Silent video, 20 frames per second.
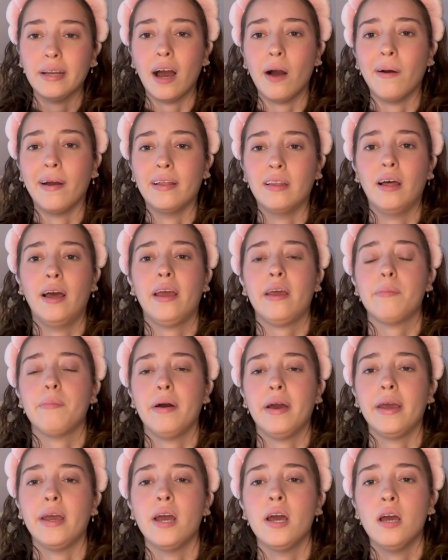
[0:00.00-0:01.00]
how I like
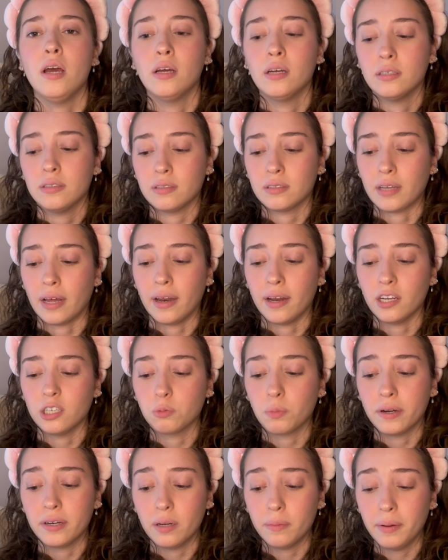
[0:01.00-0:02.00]
my setting
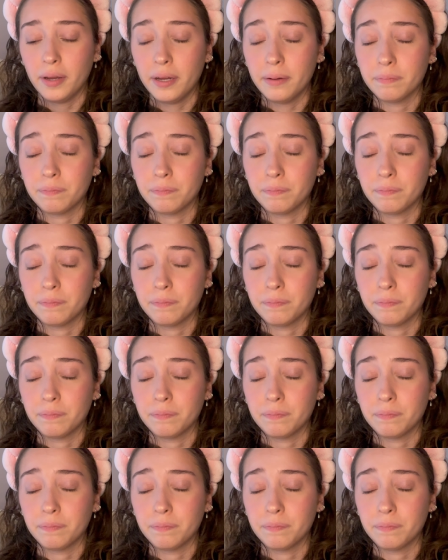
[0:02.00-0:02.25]
spray to be.